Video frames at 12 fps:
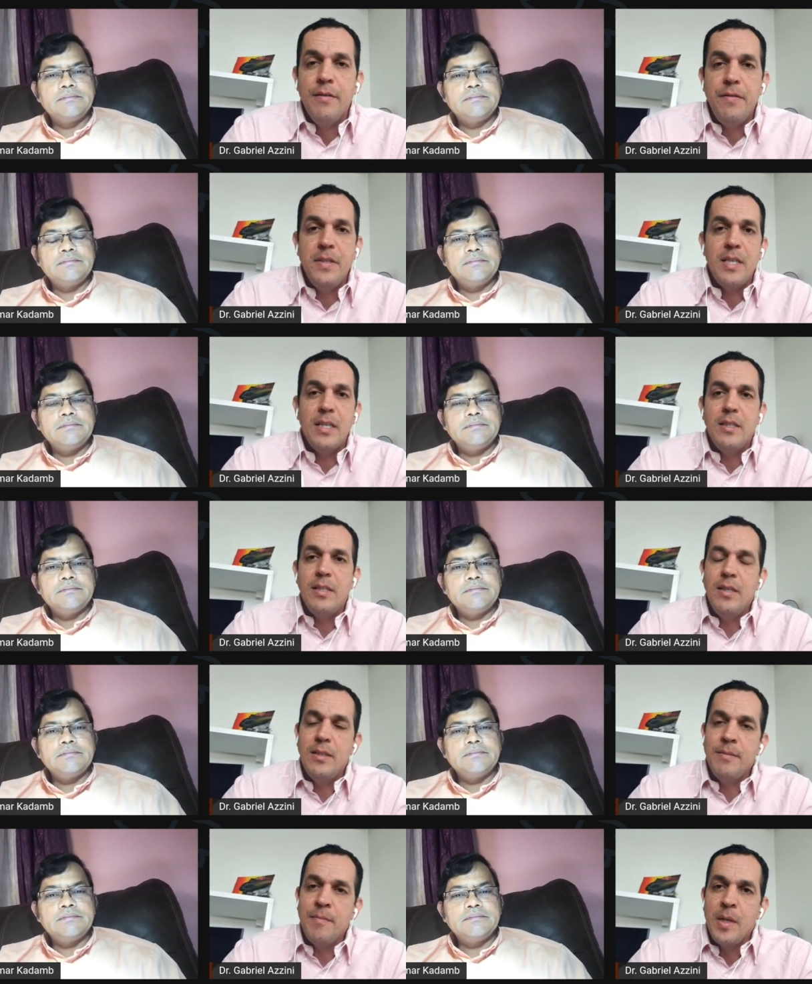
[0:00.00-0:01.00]

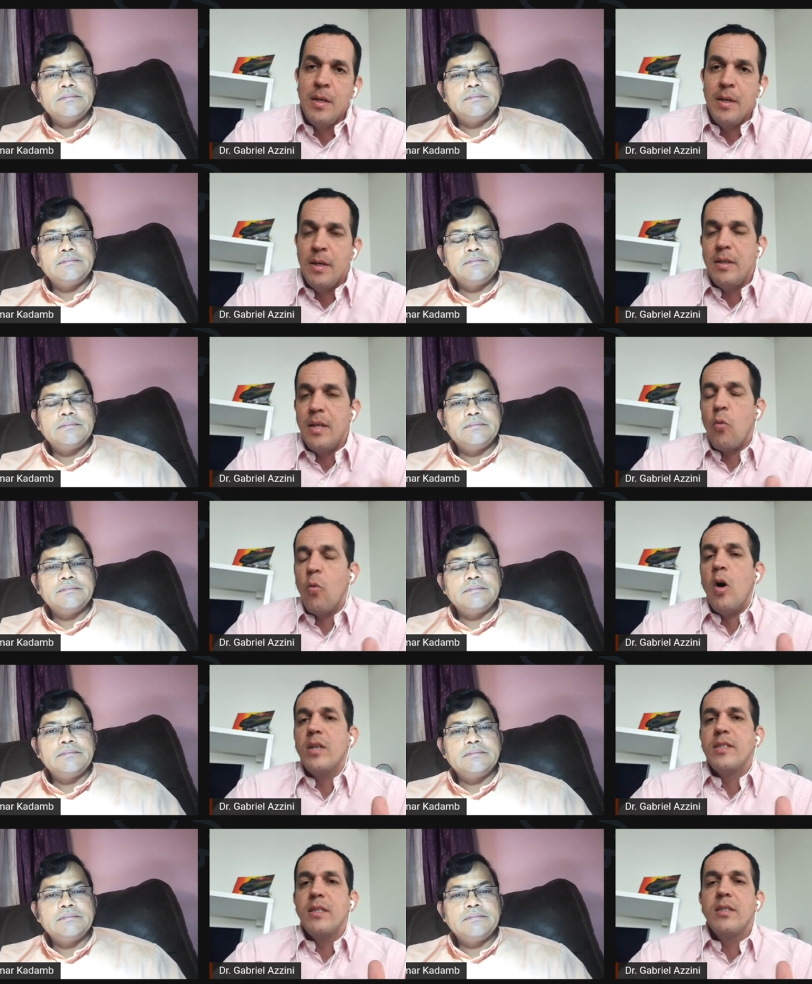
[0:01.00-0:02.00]
Speaker 1: Fisetin. There
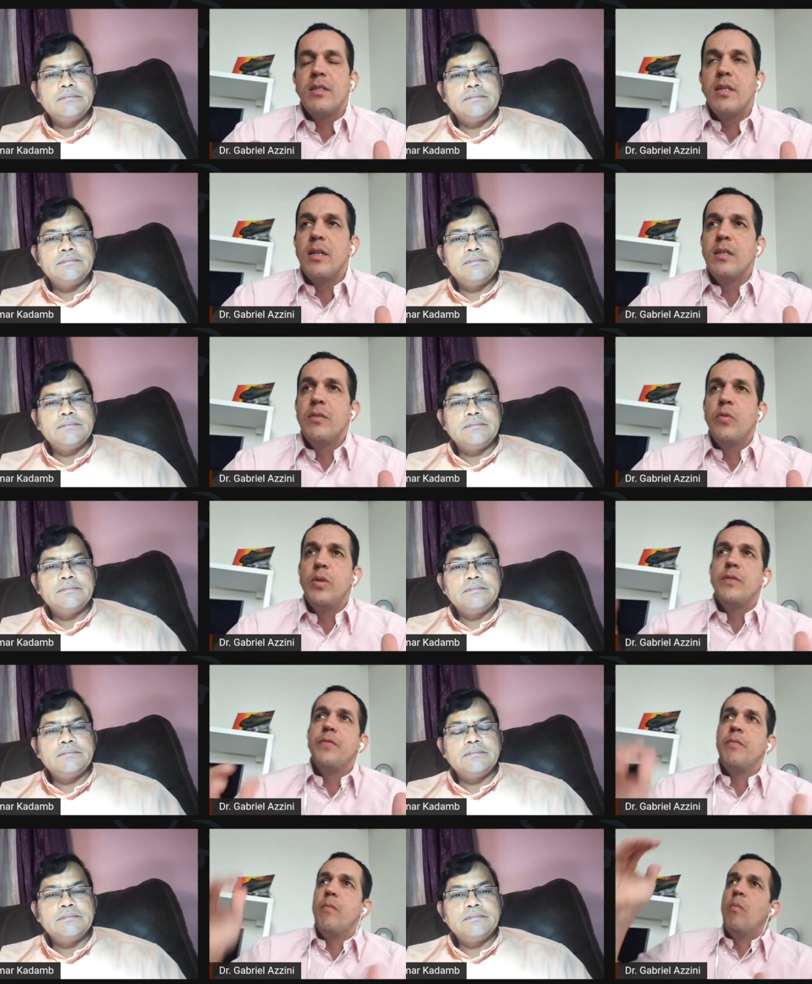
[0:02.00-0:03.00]
was a study with
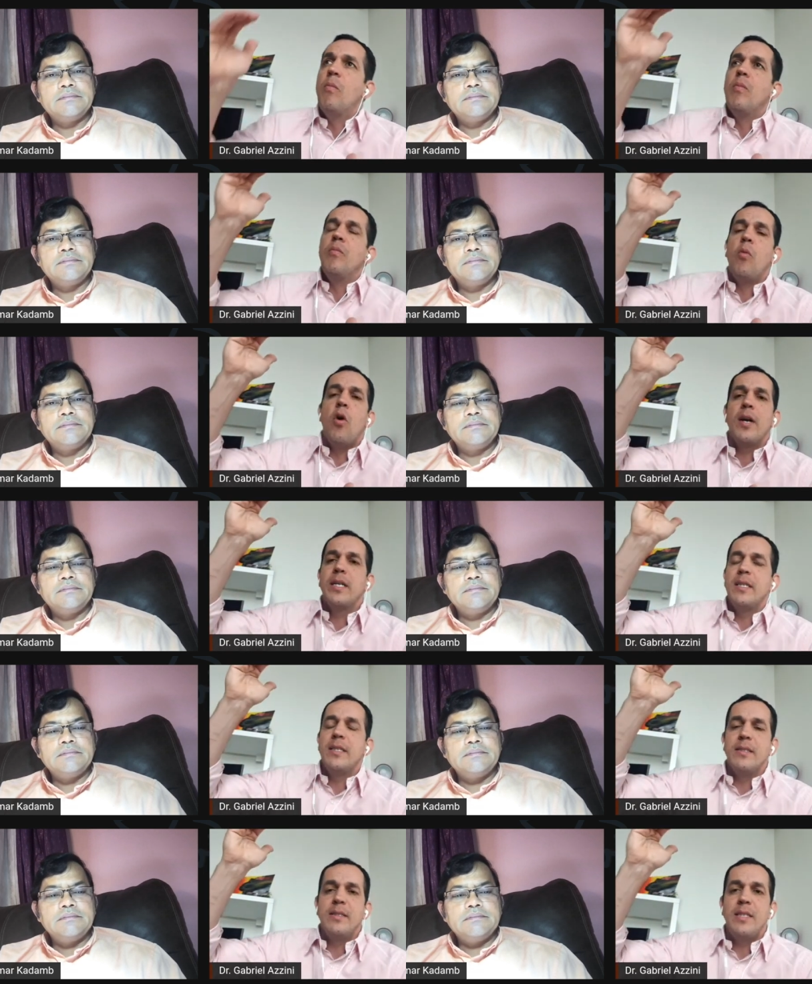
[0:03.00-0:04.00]
more
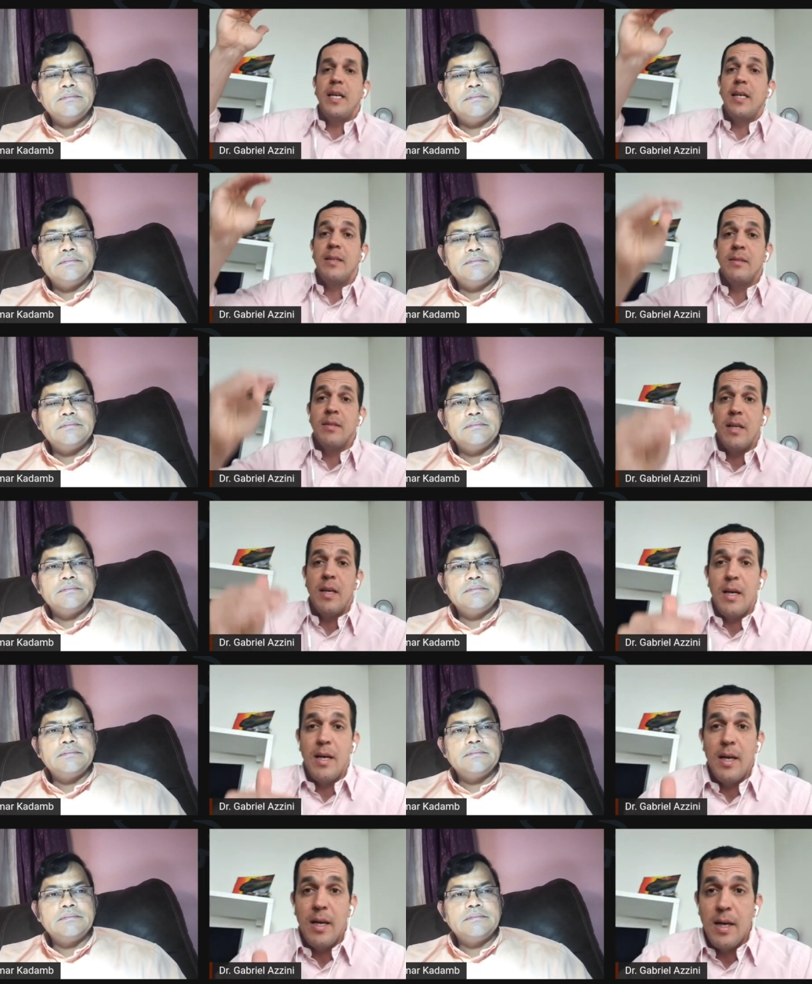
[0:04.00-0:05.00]
than ten uh,
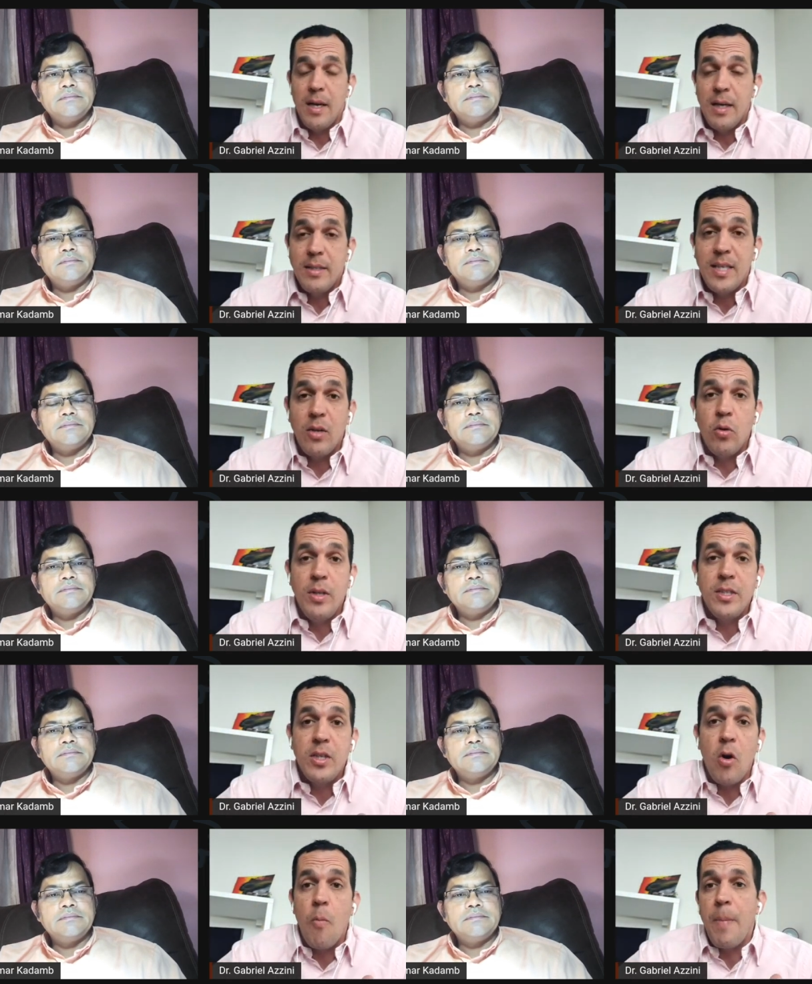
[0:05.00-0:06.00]
senolytic
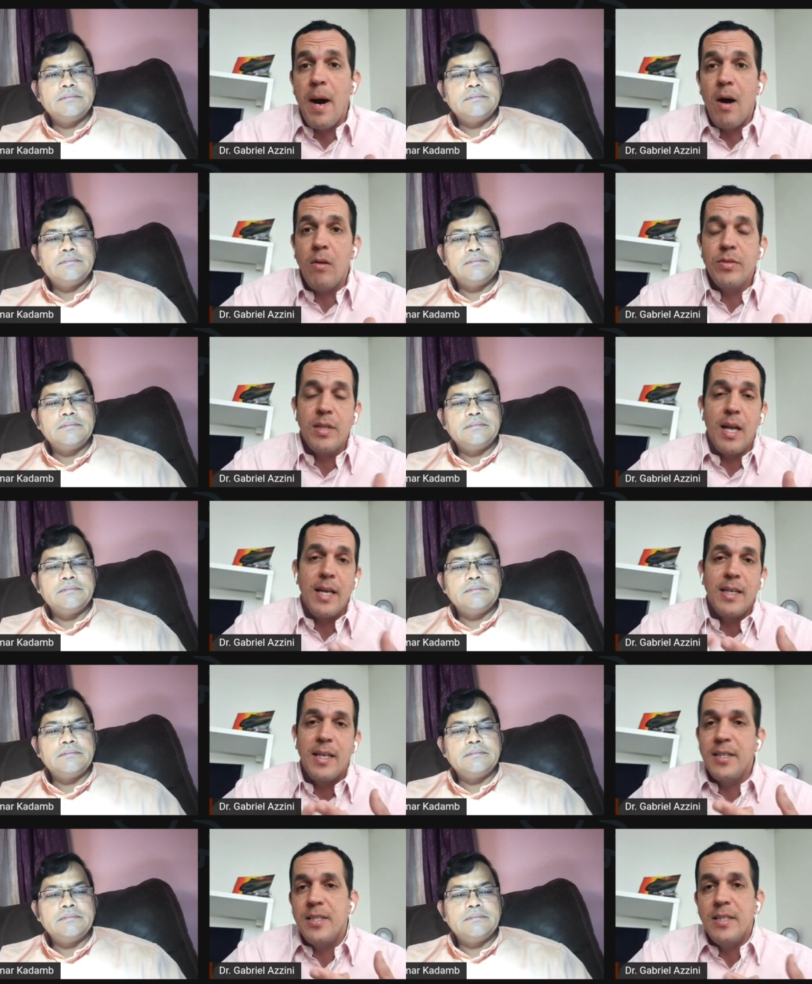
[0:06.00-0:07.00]
compounds like
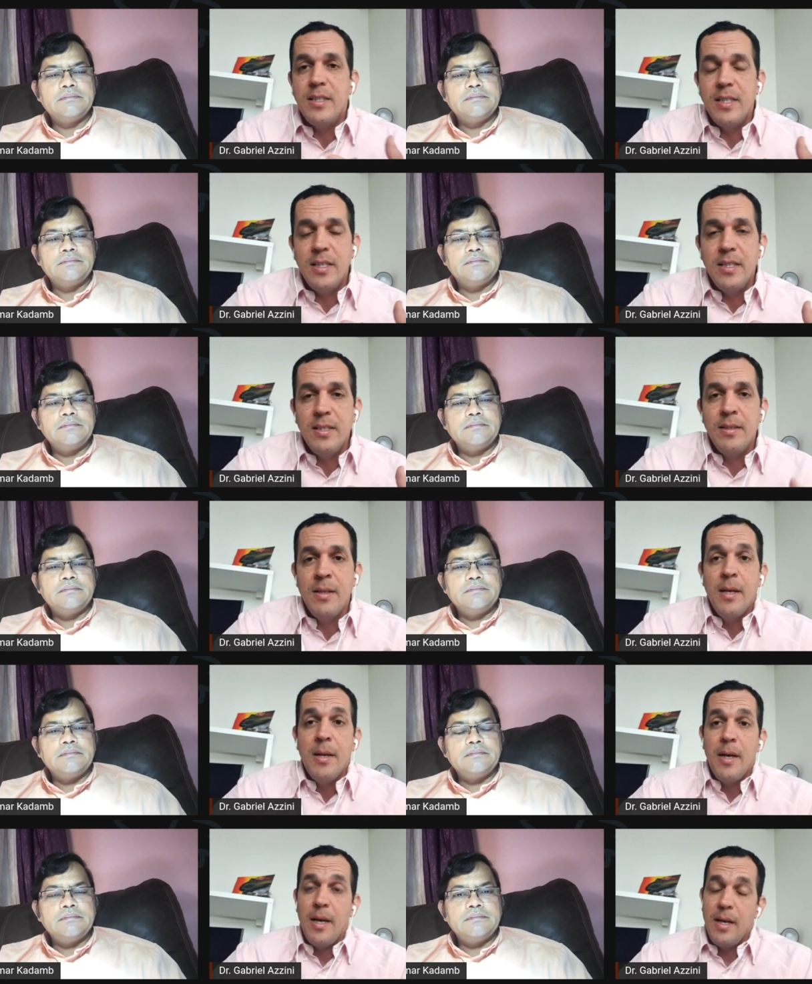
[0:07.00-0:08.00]
quercetin
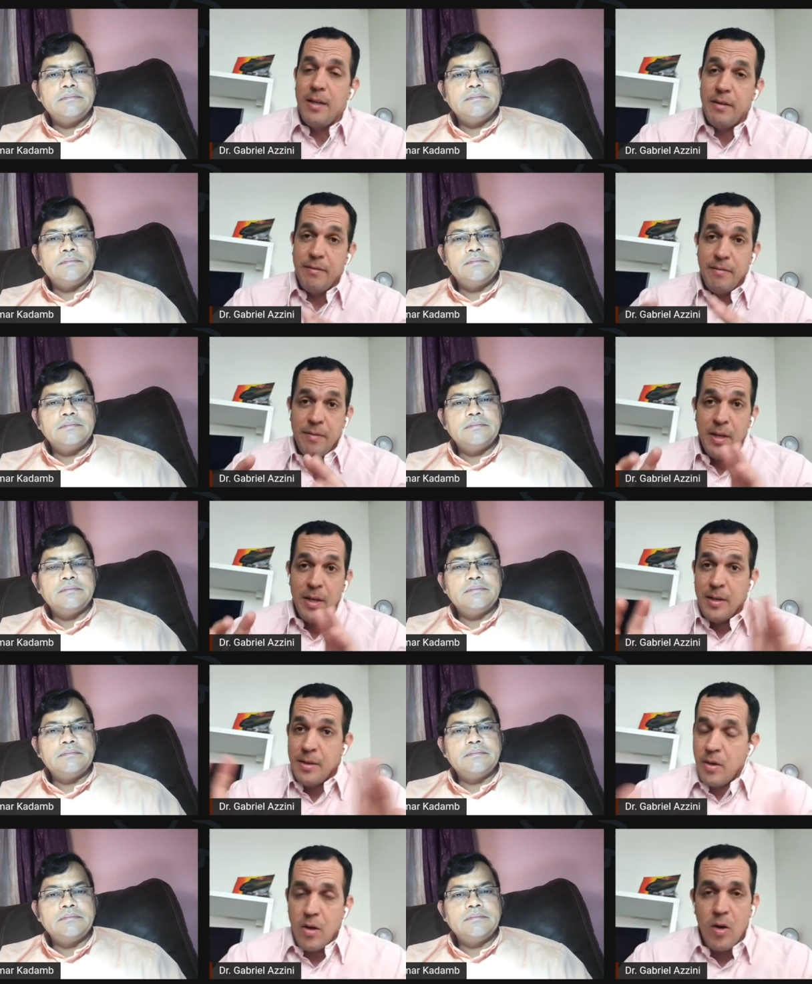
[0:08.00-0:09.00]
and
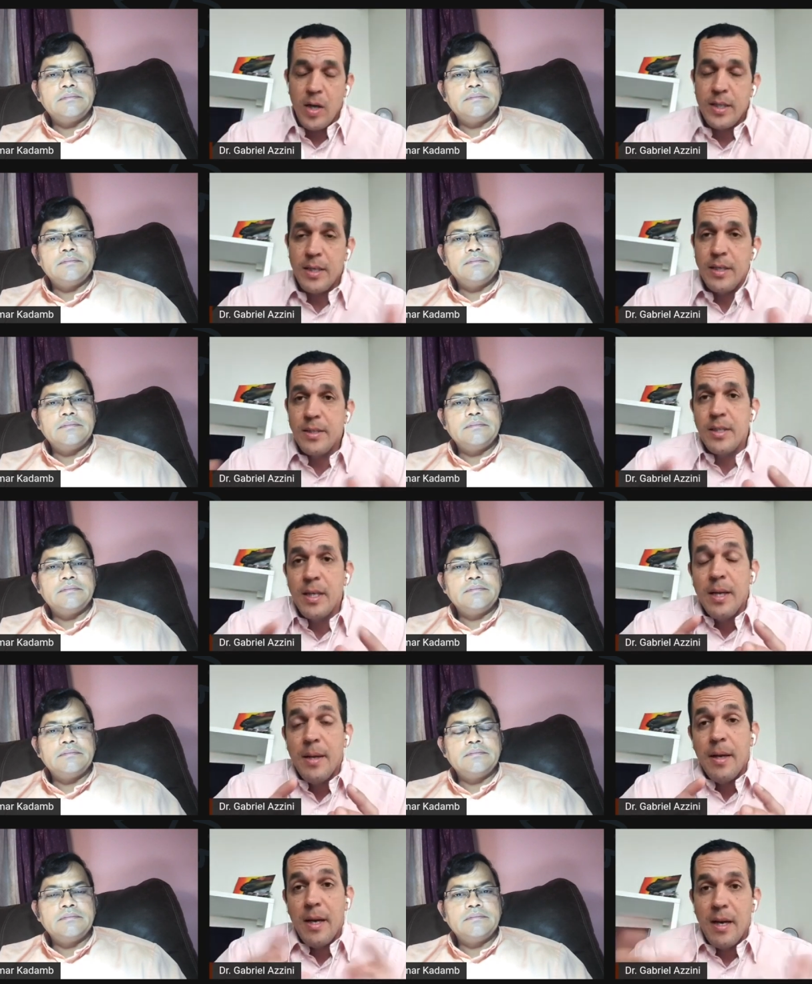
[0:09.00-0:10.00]
others,
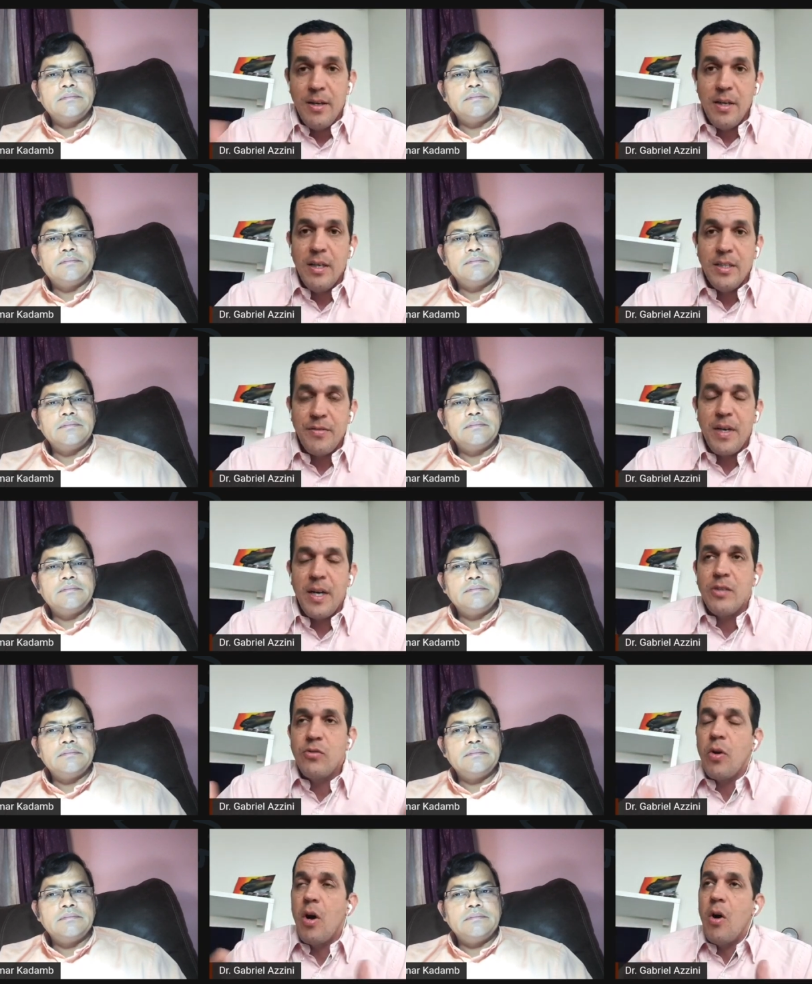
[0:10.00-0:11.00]

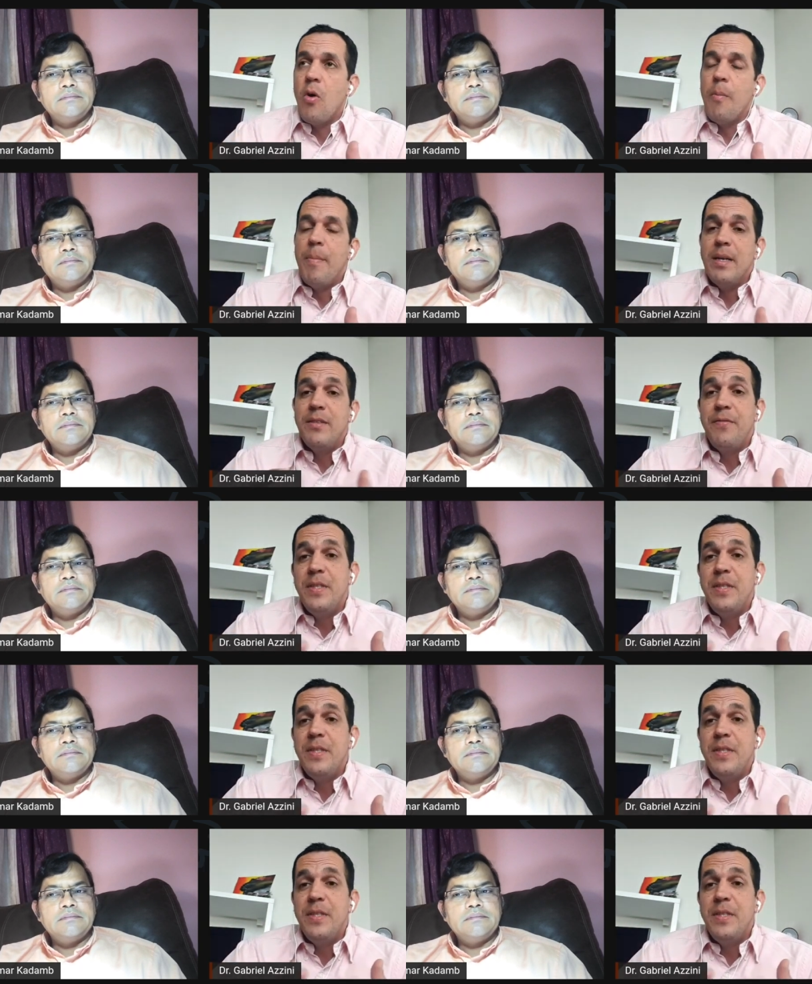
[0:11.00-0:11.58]
resveratrol, but